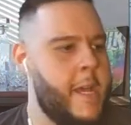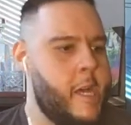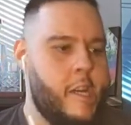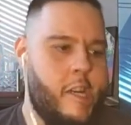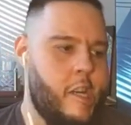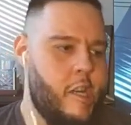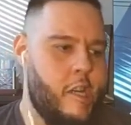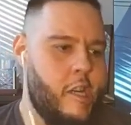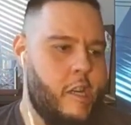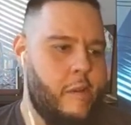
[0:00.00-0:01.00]

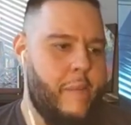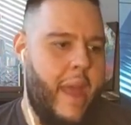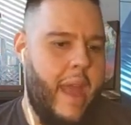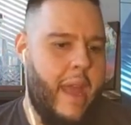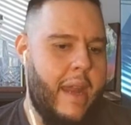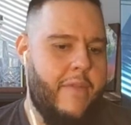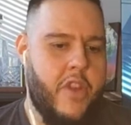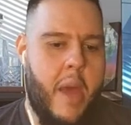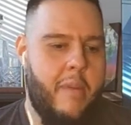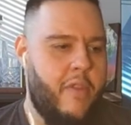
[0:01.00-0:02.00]
And if
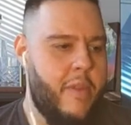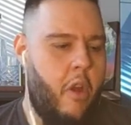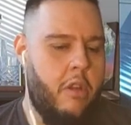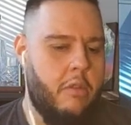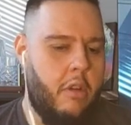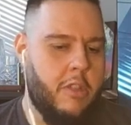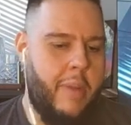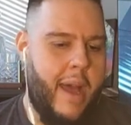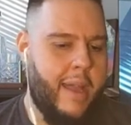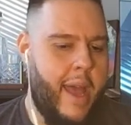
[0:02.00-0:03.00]
you're coming from the Are You Lost
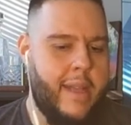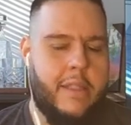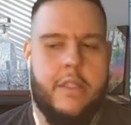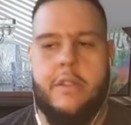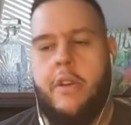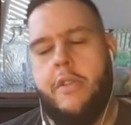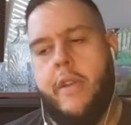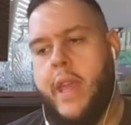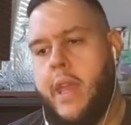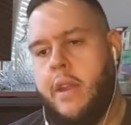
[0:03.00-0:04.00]
podcast, just know
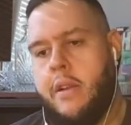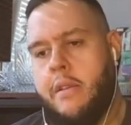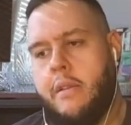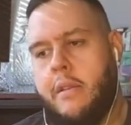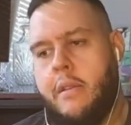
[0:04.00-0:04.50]
you're here.